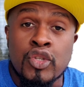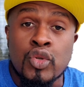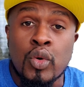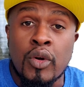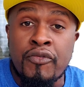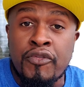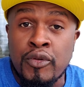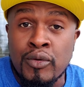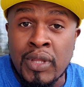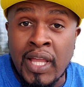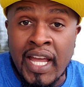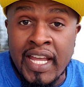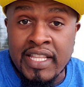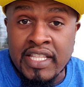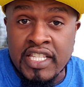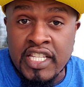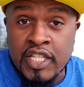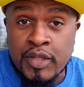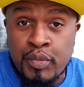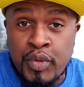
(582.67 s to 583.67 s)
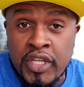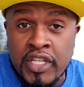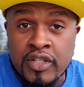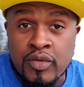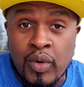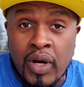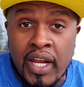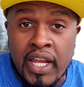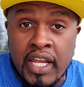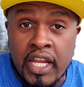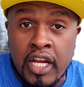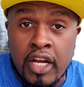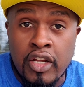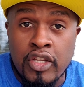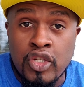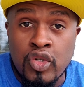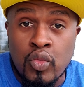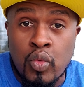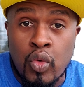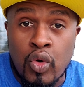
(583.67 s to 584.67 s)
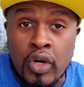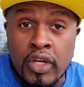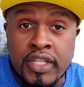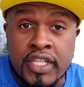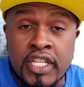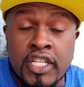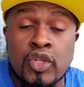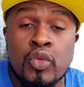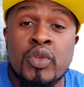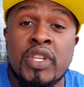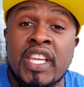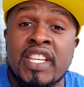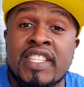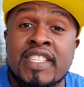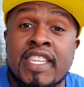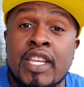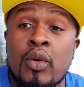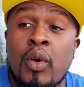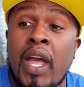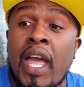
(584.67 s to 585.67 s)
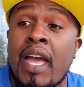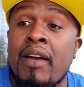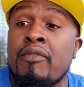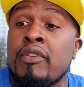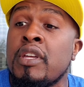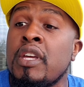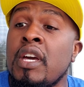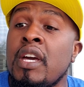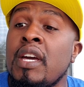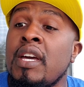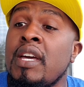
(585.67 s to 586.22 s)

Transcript: So if you like this piece right here, you want this one, they still have it.